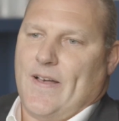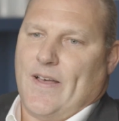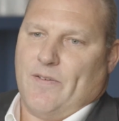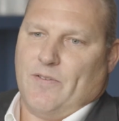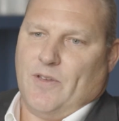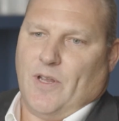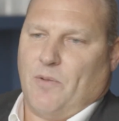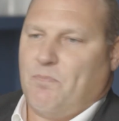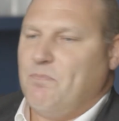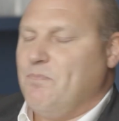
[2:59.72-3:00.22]

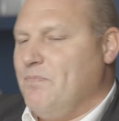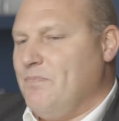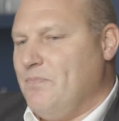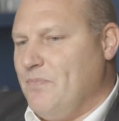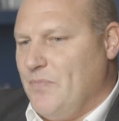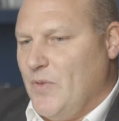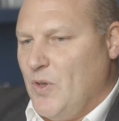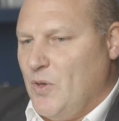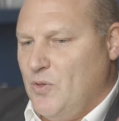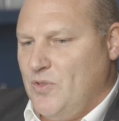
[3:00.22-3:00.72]
you know,
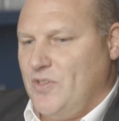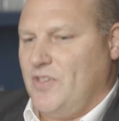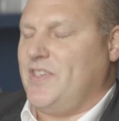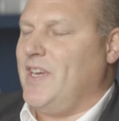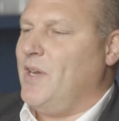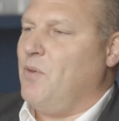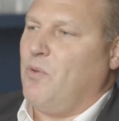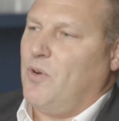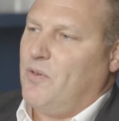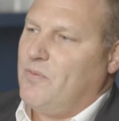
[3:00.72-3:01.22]
who's to
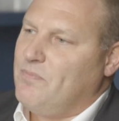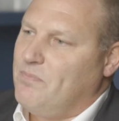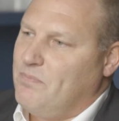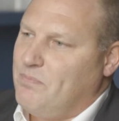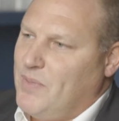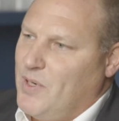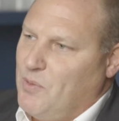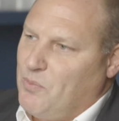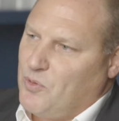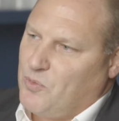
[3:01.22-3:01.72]
say what
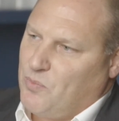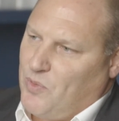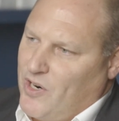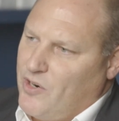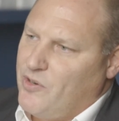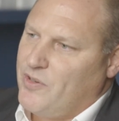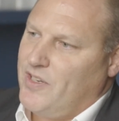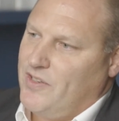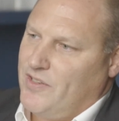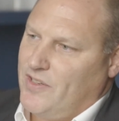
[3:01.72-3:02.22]
people's
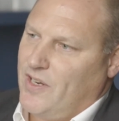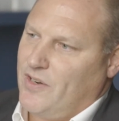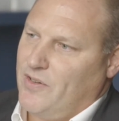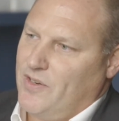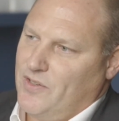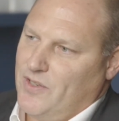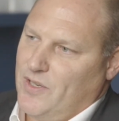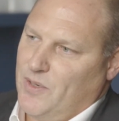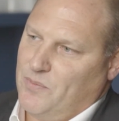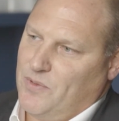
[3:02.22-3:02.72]
priorities are
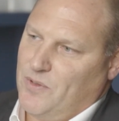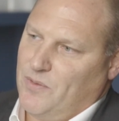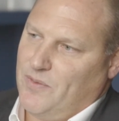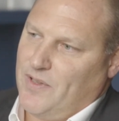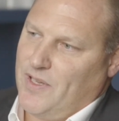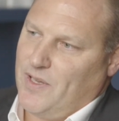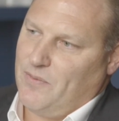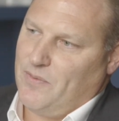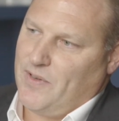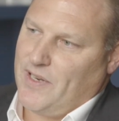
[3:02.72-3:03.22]
in terms of
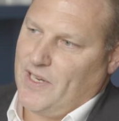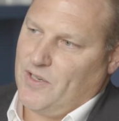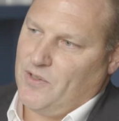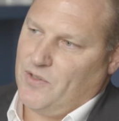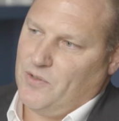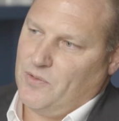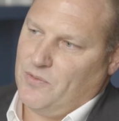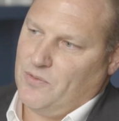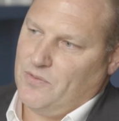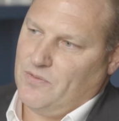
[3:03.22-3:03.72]
their
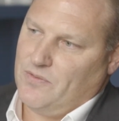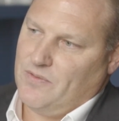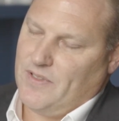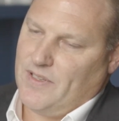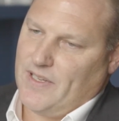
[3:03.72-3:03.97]
financial